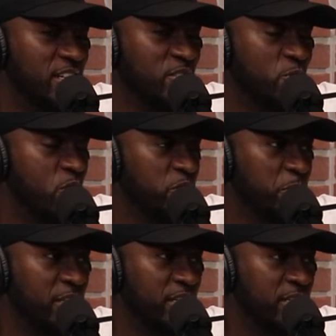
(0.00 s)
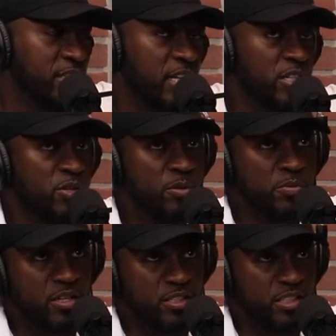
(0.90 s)
you always played. That's how you were
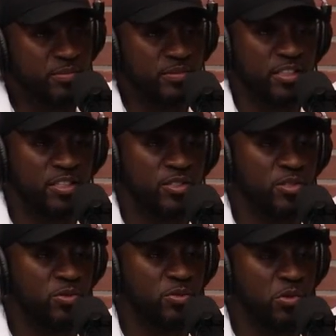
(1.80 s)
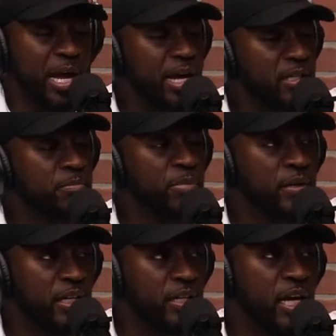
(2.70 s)
brought up. You know, you had to
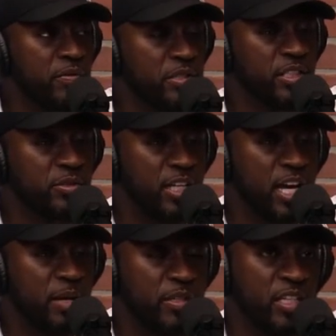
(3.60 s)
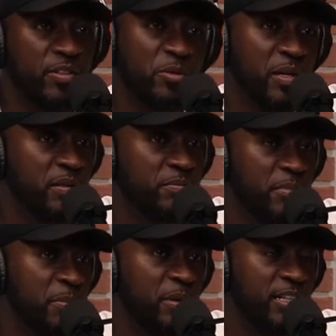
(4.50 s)
bring it every single time. And even though
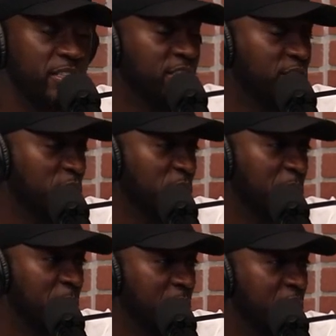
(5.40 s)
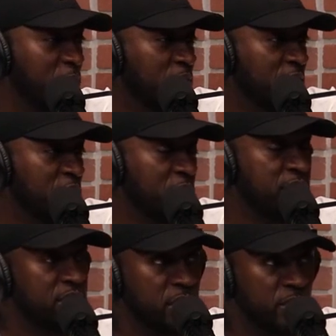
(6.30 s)
my body couldn't do what my mind wanted to do, I
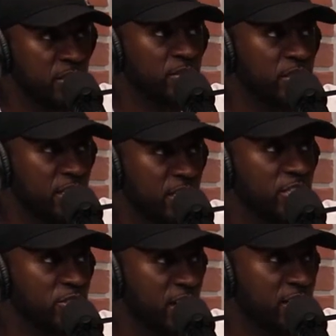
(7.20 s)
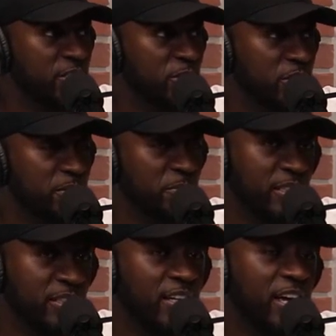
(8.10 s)
still tried to do it.
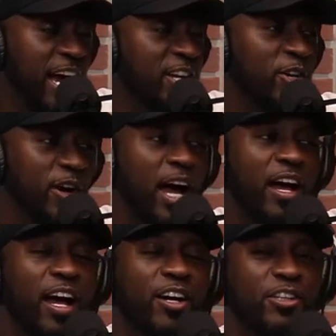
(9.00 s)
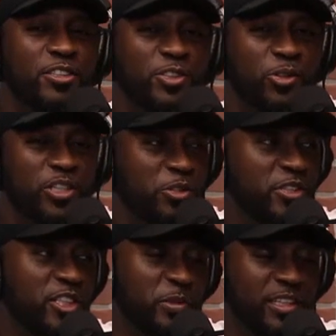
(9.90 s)
But I know I heard stories you
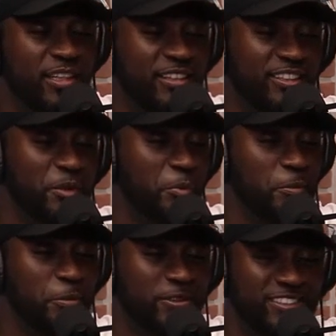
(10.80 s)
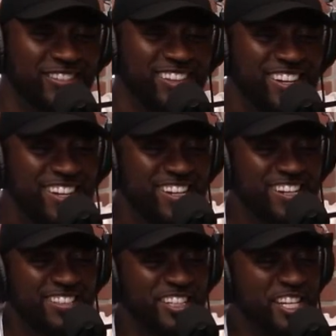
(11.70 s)
still be getting into people and
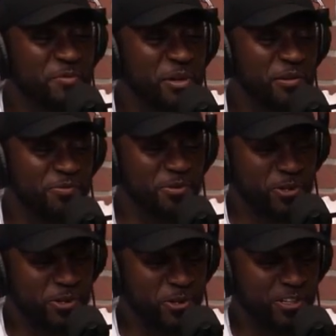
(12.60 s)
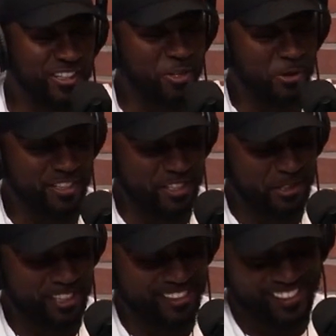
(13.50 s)
D'ing them up full court, according to
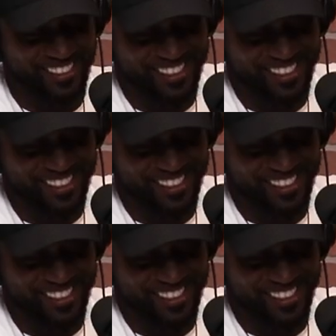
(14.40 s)
Tristan.